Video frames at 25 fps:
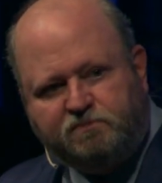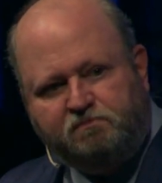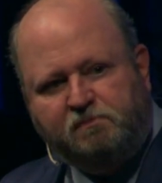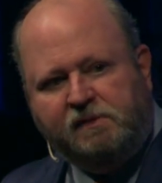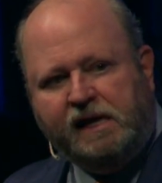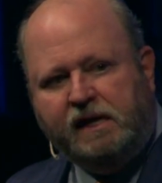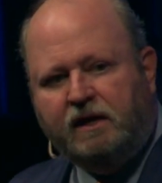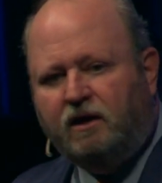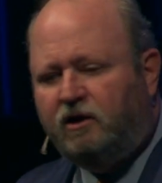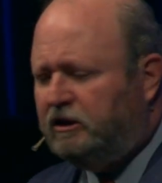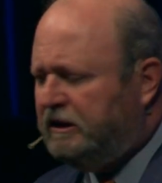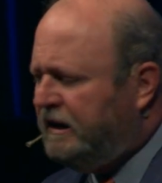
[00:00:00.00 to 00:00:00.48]

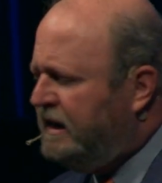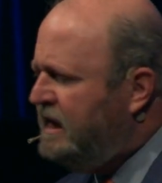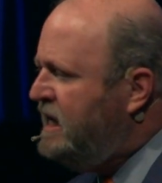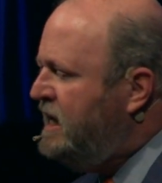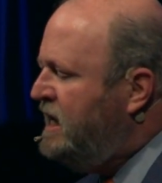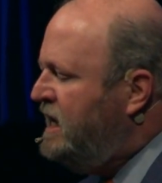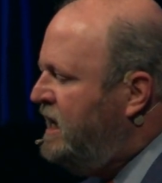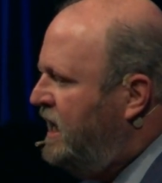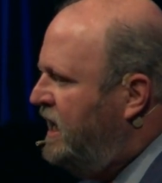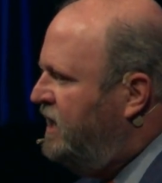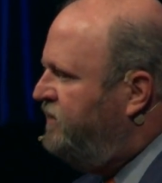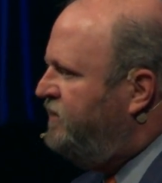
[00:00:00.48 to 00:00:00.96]
meal
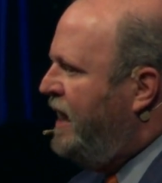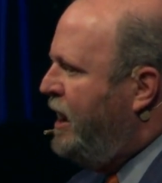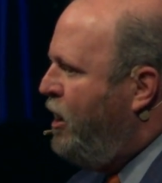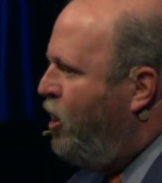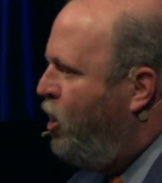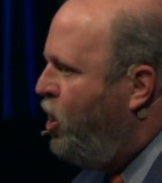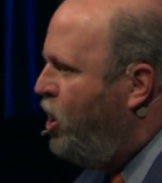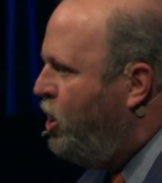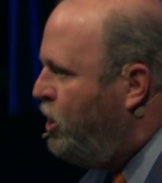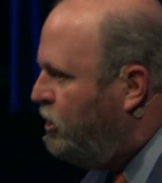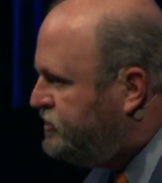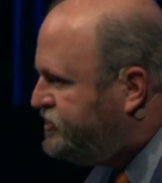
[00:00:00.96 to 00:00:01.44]
and they
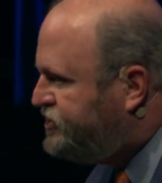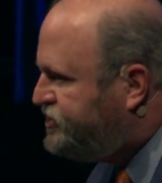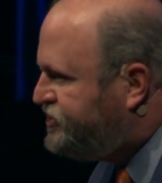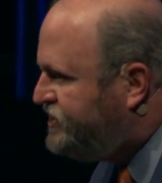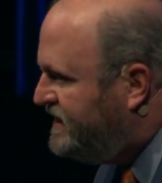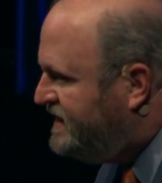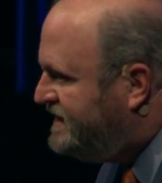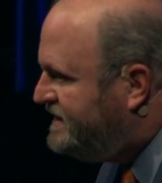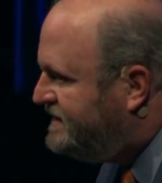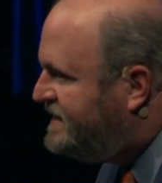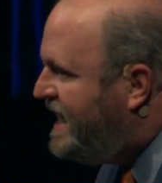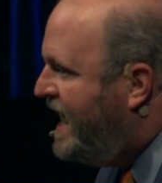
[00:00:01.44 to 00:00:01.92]
all
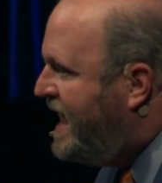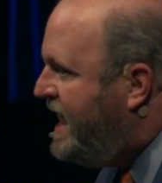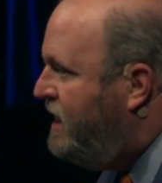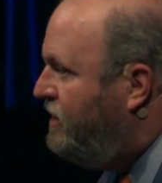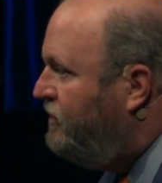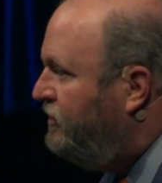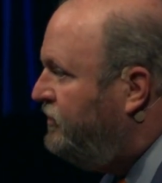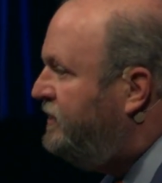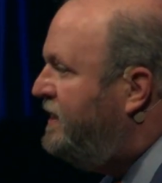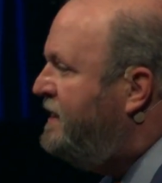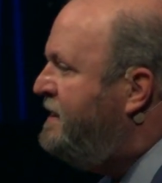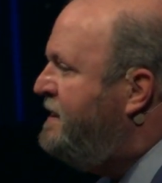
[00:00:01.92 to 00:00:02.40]
sit
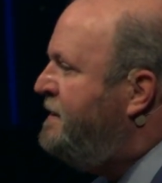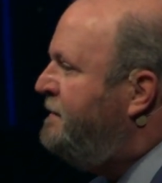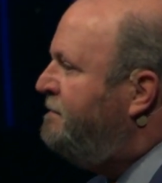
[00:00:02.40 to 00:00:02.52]
down